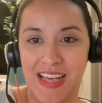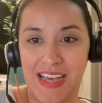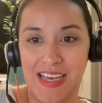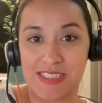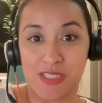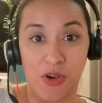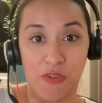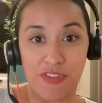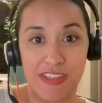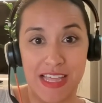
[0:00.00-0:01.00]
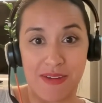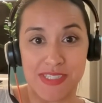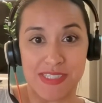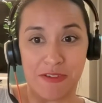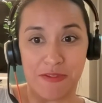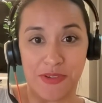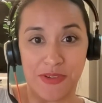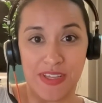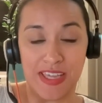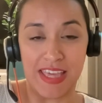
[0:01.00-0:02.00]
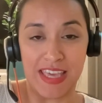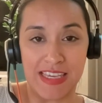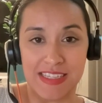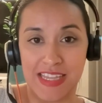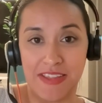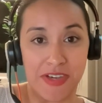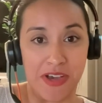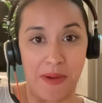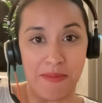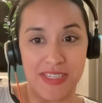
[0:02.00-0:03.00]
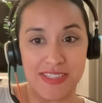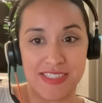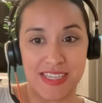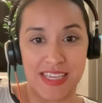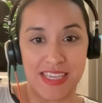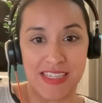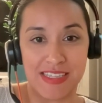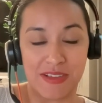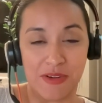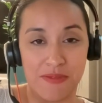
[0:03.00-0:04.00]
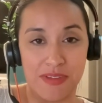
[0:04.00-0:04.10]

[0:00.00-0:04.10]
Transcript: Uh, so hopefully that was helpful and leave a comment and